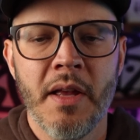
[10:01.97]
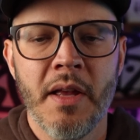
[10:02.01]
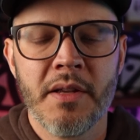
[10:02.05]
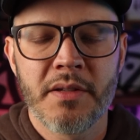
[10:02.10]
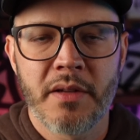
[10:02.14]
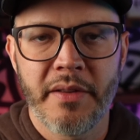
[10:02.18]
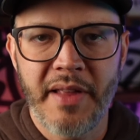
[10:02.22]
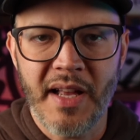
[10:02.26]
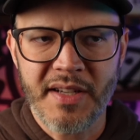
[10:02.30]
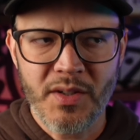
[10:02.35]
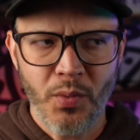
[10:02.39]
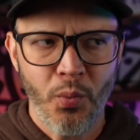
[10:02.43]

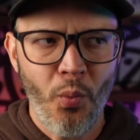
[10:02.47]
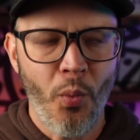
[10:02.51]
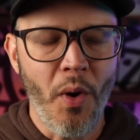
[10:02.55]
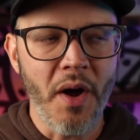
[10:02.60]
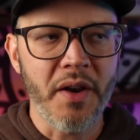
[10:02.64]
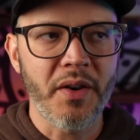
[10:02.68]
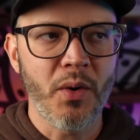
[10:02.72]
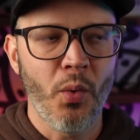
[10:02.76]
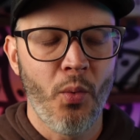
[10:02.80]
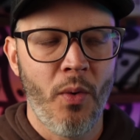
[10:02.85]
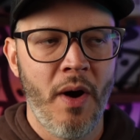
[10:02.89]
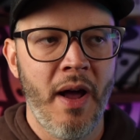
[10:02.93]
So that's
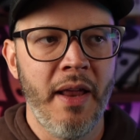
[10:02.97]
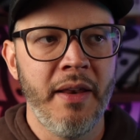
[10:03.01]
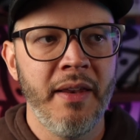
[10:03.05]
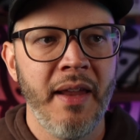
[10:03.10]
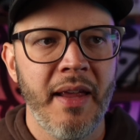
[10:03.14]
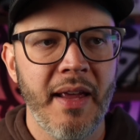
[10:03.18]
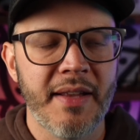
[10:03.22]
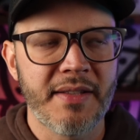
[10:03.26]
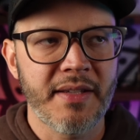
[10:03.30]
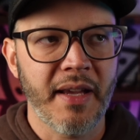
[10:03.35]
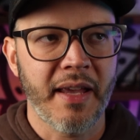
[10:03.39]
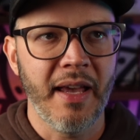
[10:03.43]
one-to-one.
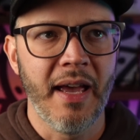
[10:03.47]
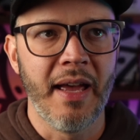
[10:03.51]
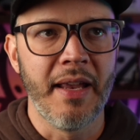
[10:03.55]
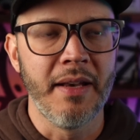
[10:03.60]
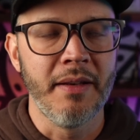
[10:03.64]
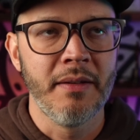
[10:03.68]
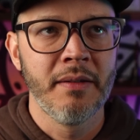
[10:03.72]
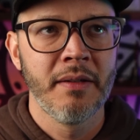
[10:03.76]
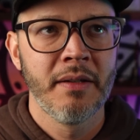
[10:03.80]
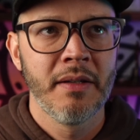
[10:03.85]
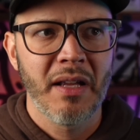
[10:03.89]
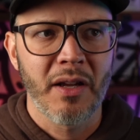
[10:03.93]
It's,
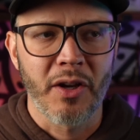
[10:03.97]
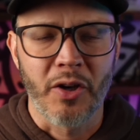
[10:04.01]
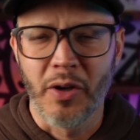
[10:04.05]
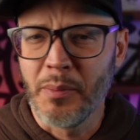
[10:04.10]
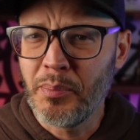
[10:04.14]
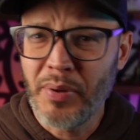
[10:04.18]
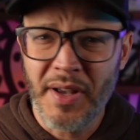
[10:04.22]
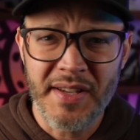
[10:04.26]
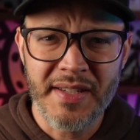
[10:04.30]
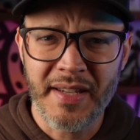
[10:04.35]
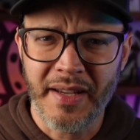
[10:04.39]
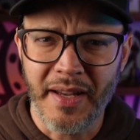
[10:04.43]
again, a
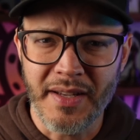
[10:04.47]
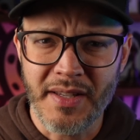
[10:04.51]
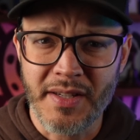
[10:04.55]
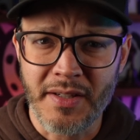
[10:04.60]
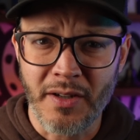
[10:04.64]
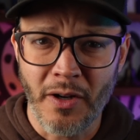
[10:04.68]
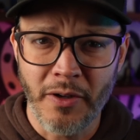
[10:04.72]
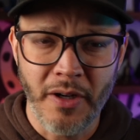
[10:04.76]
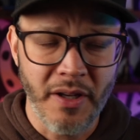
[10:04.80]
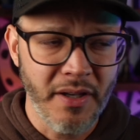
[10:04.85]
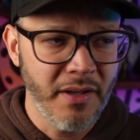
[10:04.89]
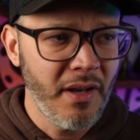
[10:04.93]
good place to get
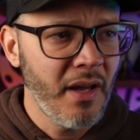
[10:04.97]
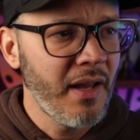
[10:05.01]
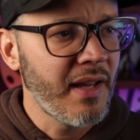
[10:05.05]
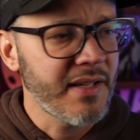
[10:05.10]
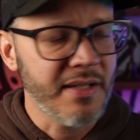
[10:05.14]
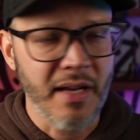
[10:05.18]
started.